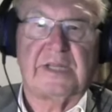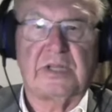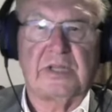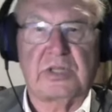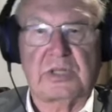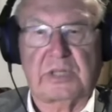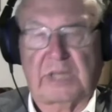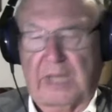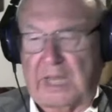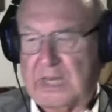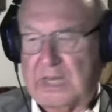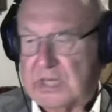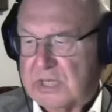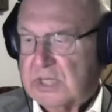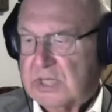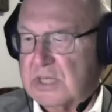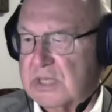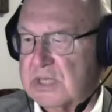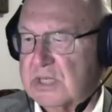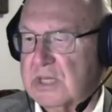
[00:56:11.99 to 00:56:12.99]
these
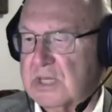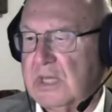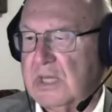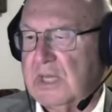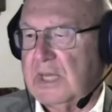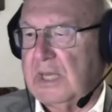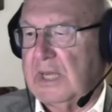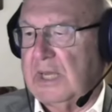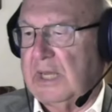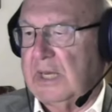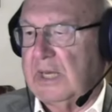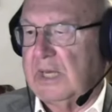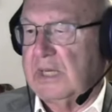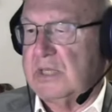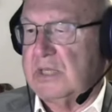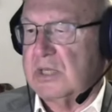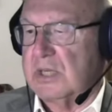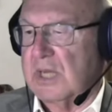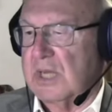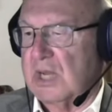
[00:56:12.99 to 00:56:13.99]
cases in
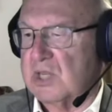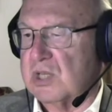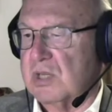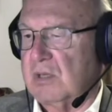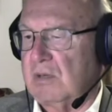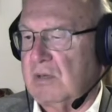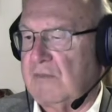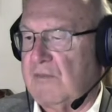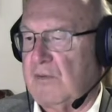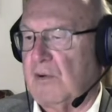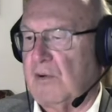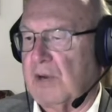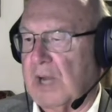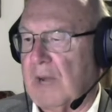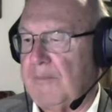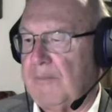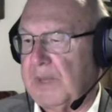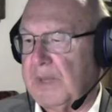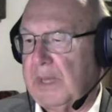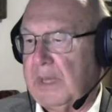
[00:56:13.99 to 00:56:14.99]
international
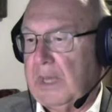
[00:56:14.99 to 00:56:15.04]
fora.